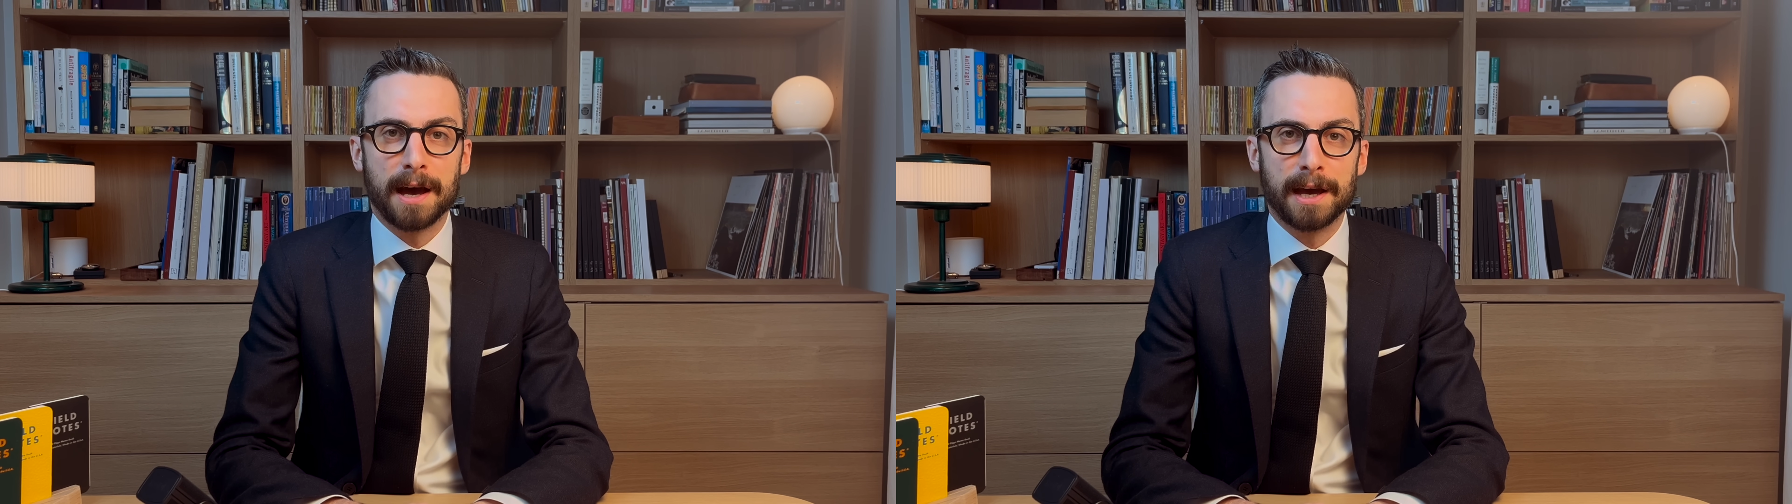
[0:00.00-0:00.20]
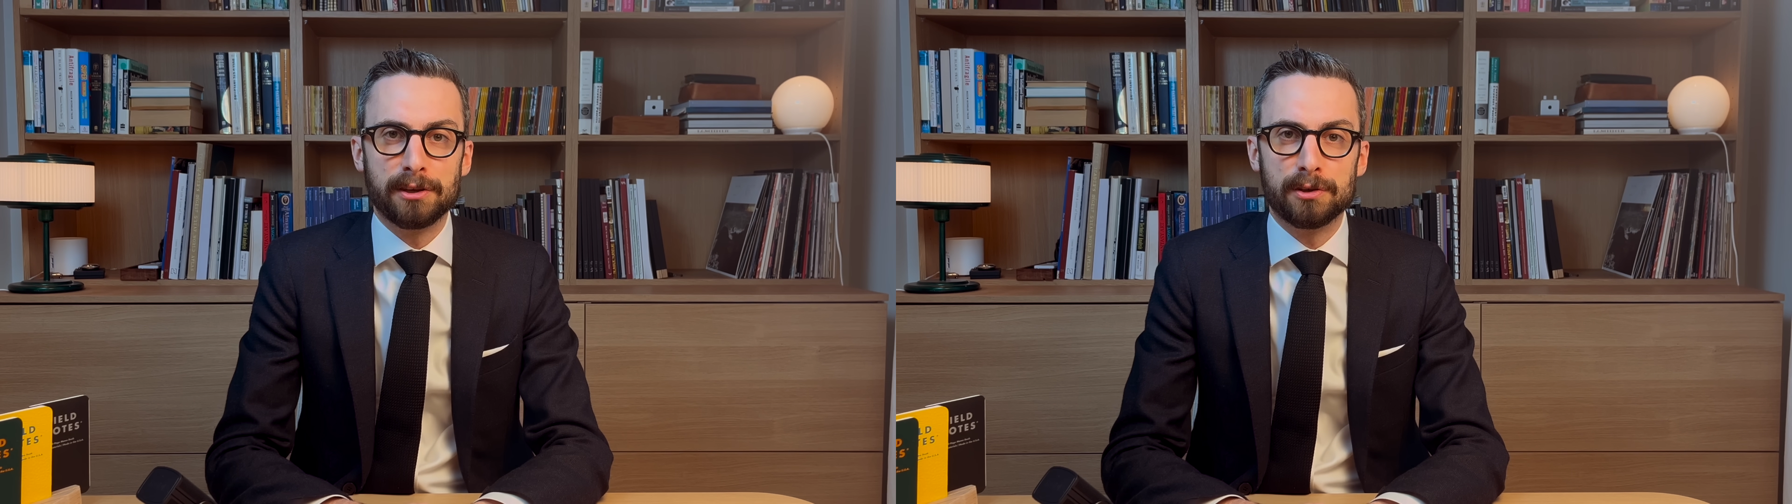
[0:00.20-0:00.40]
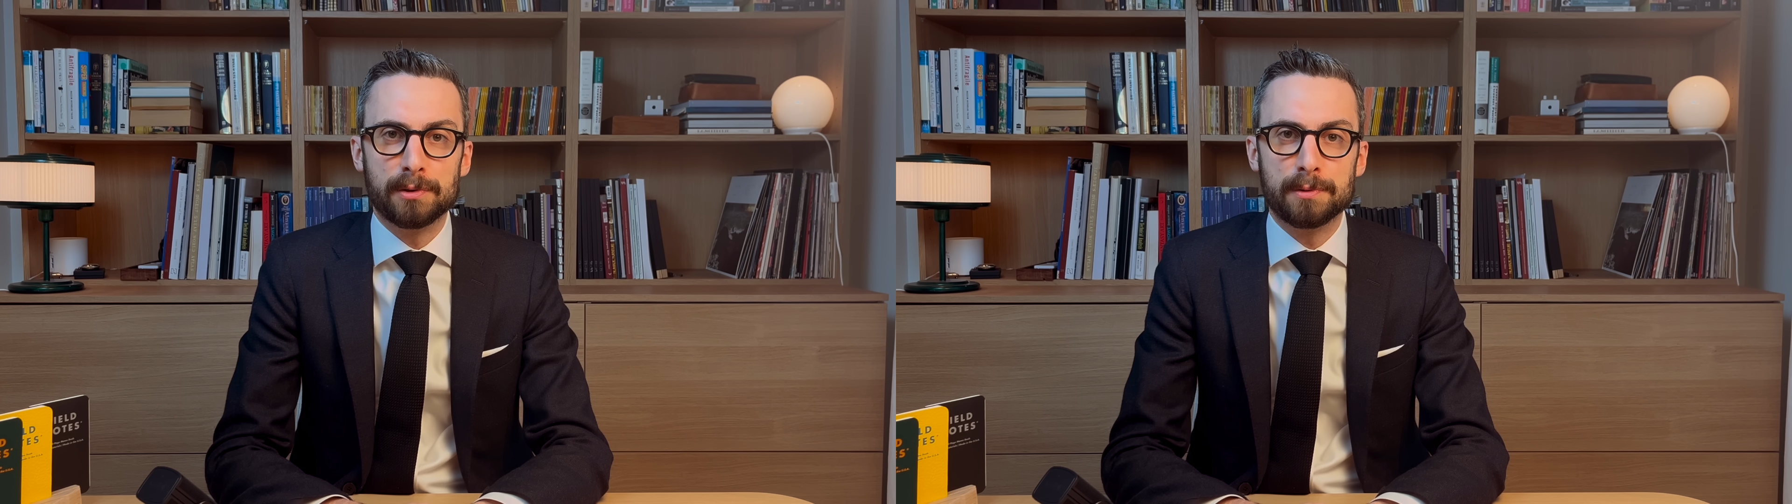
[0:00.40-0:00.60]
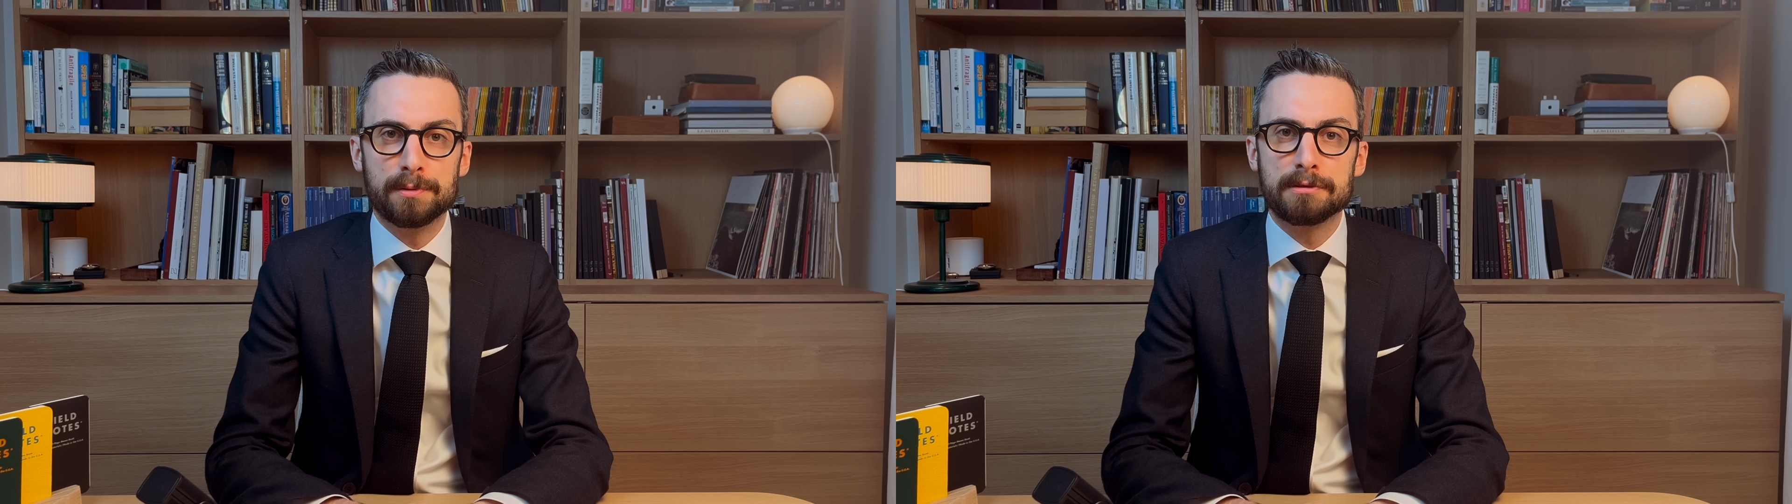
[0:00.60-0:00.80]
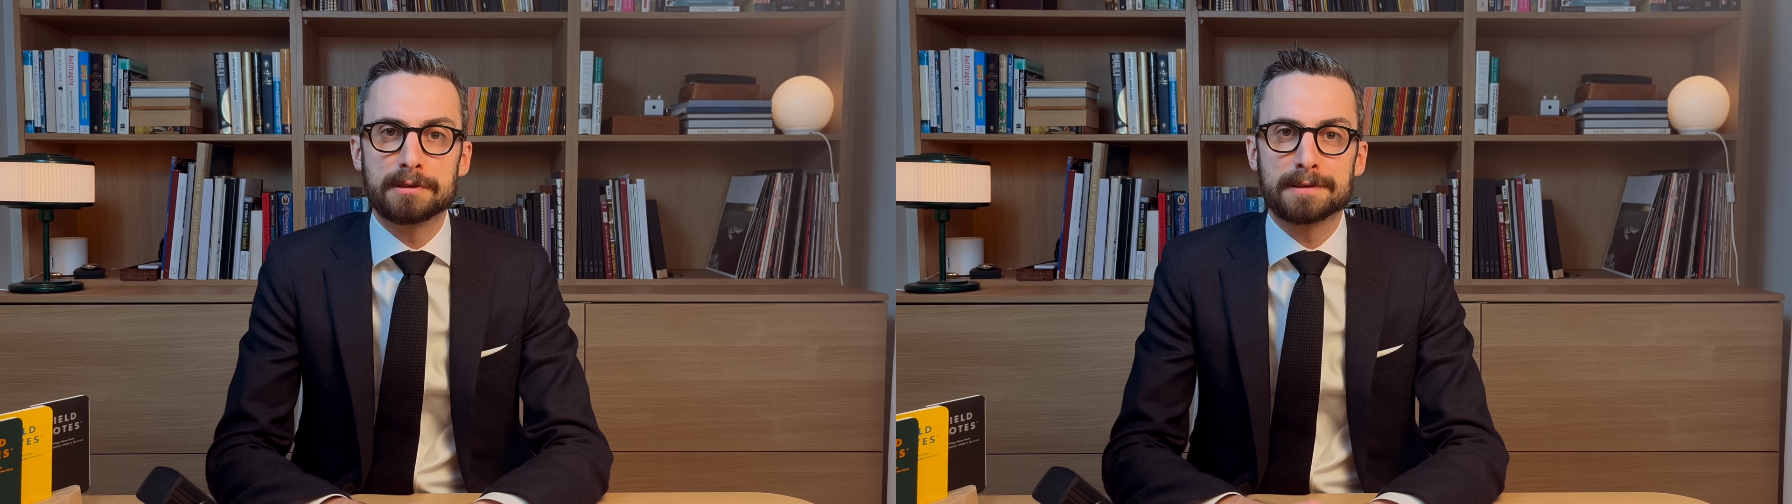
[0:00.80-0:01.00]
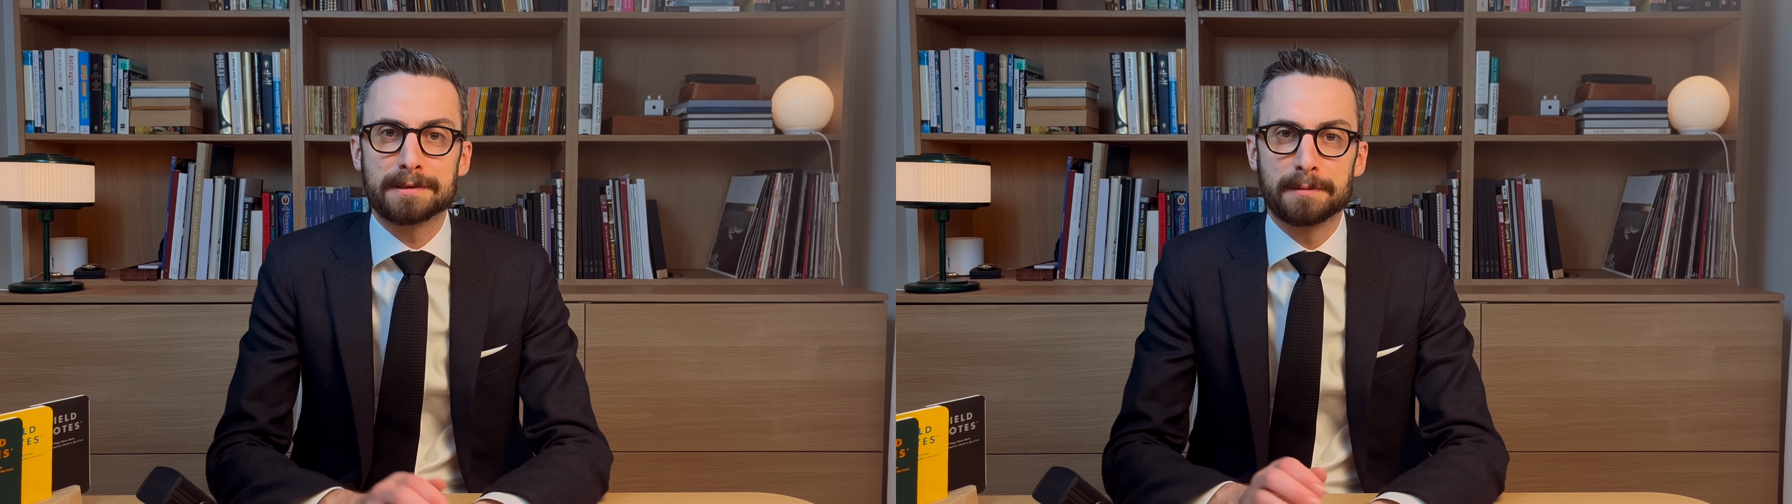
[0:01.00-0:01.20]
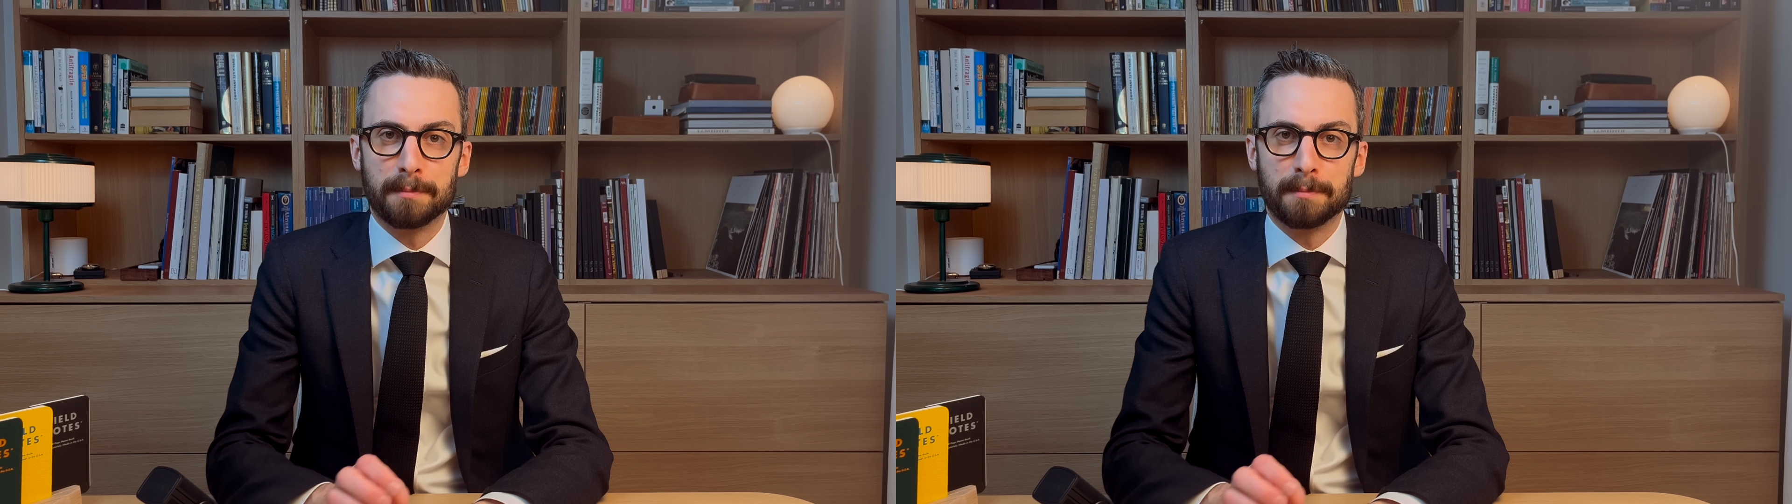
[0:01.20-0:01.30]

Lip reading: I use